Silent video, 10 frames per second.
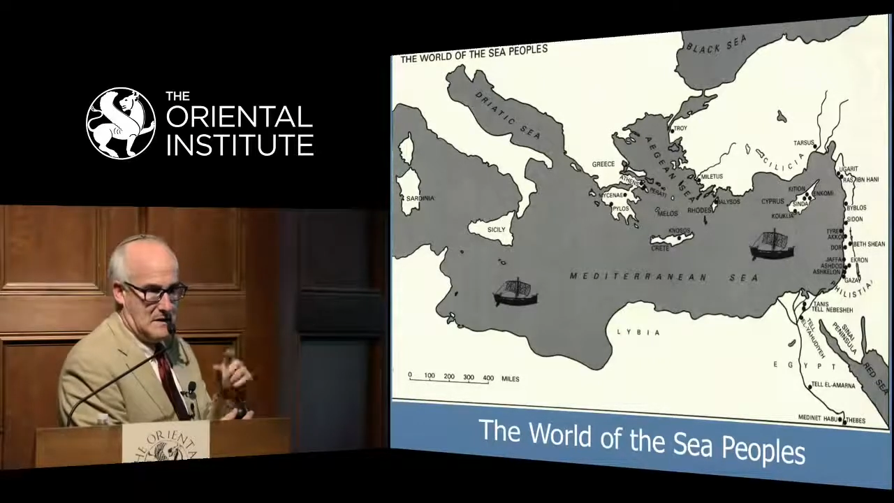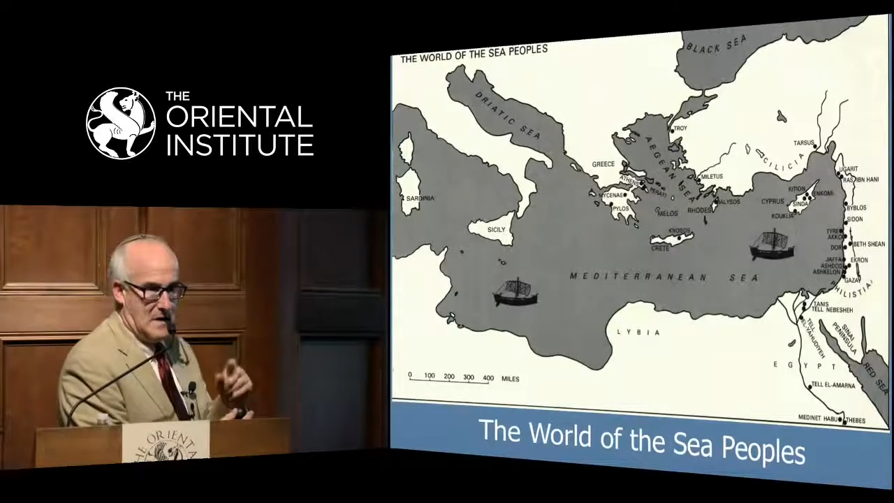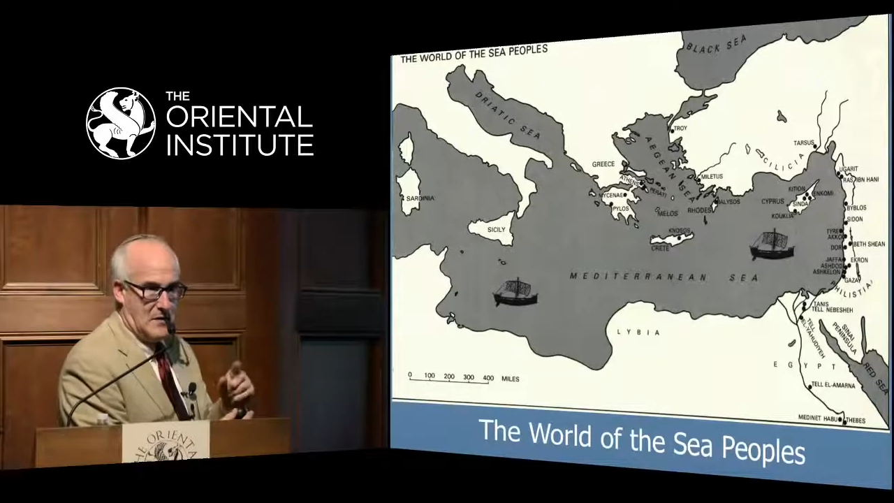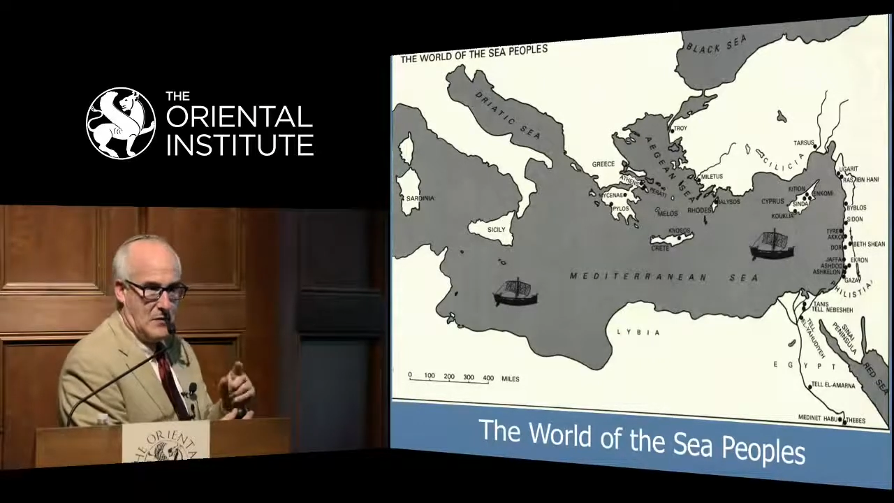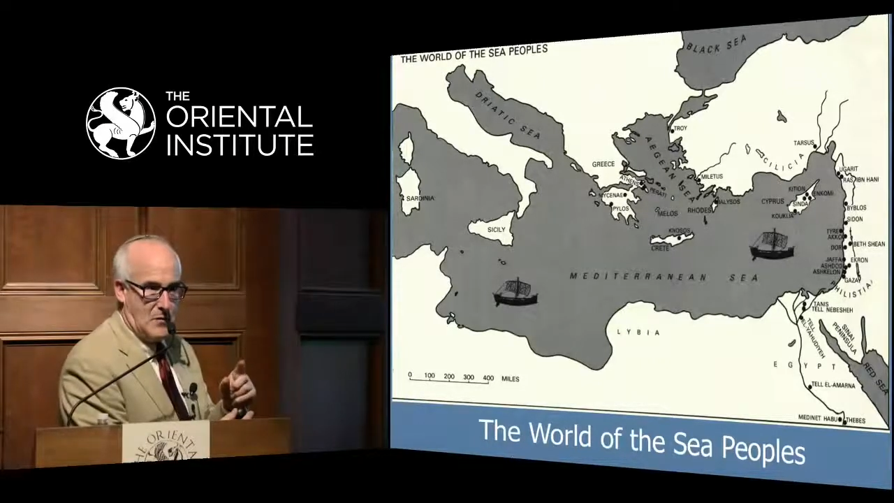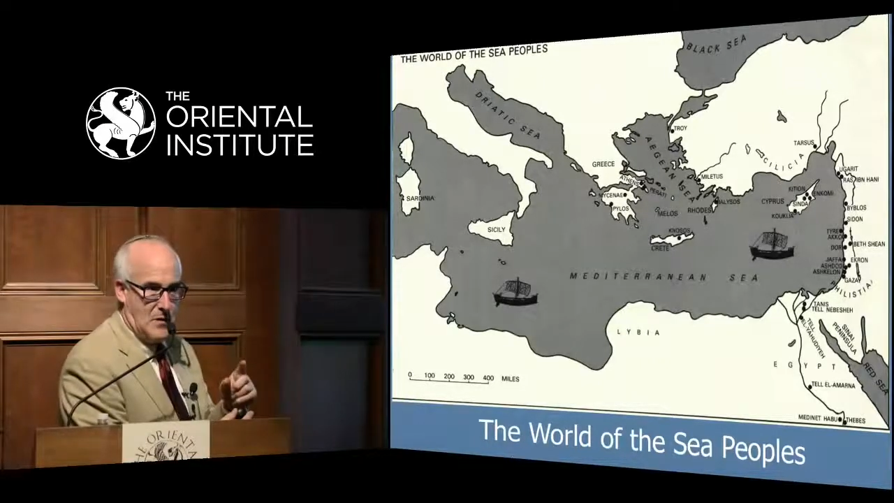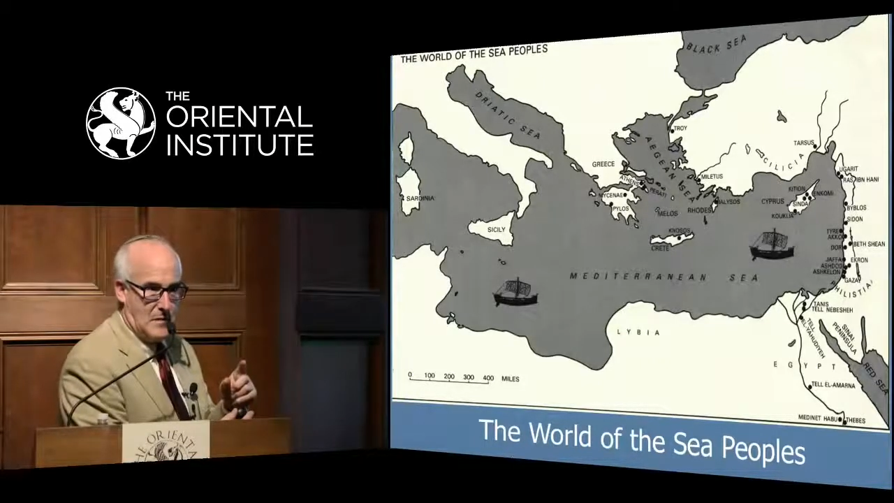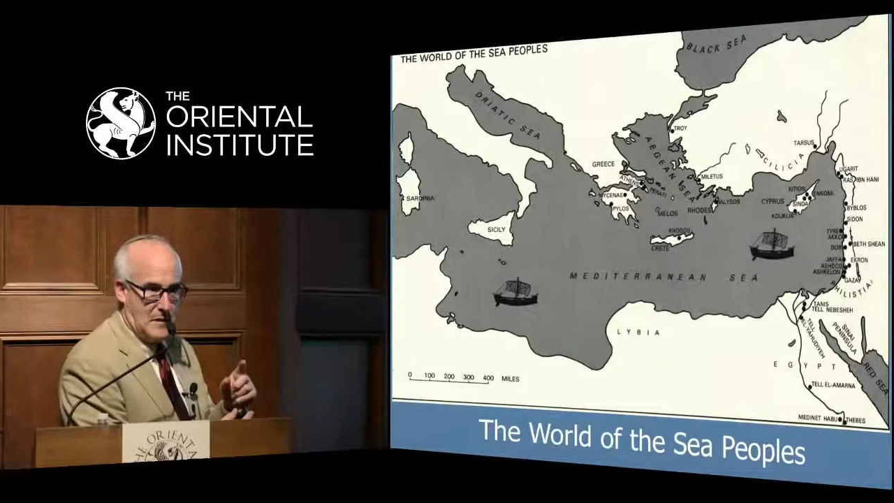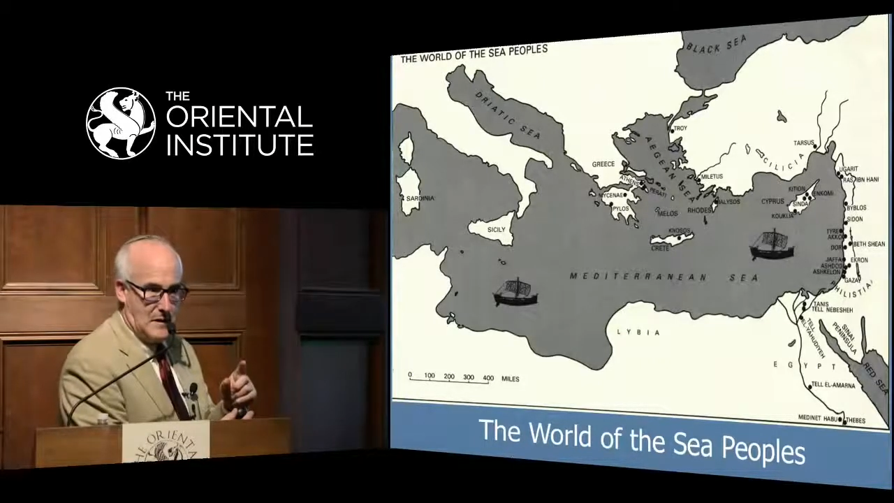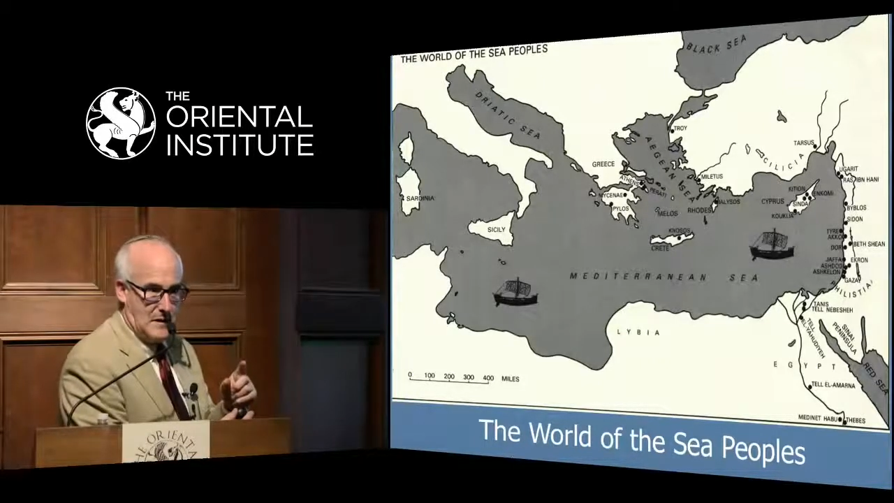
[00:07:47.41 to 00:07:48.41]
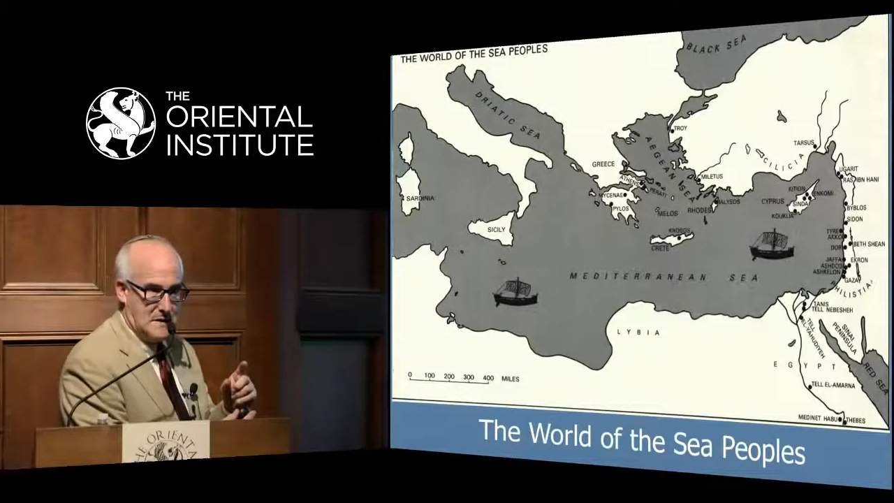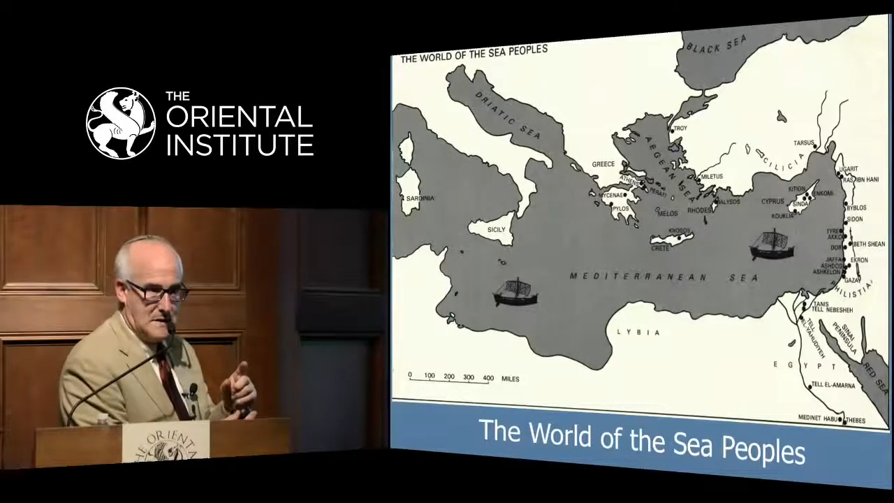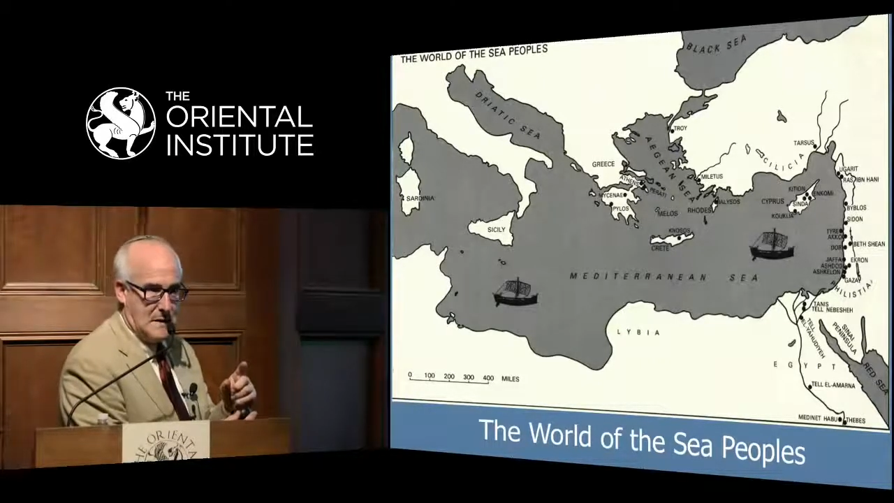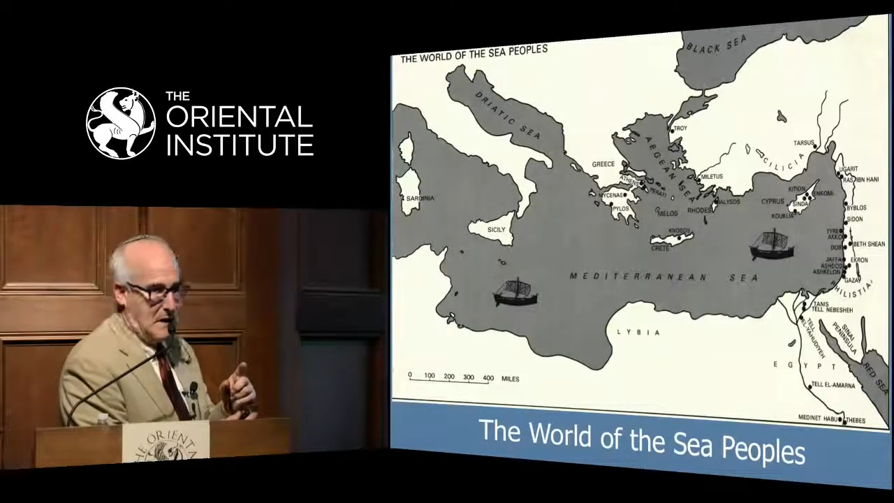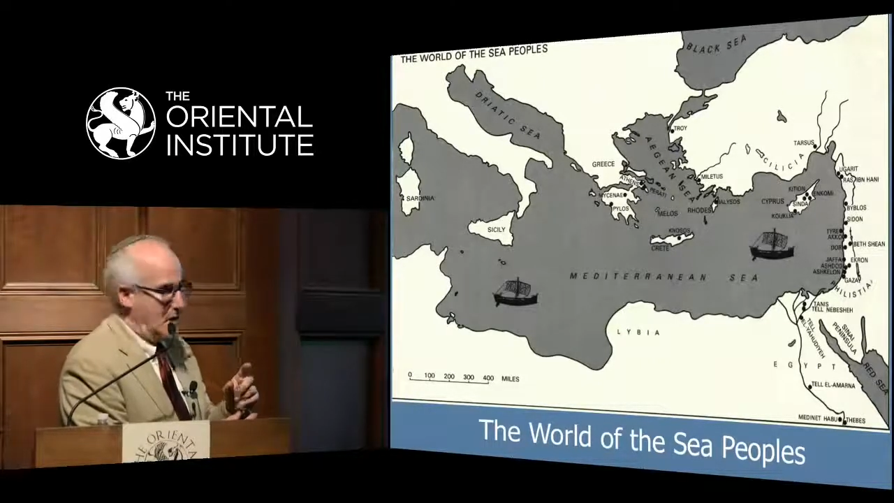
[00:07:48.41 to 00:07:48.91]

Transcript: and not from one place.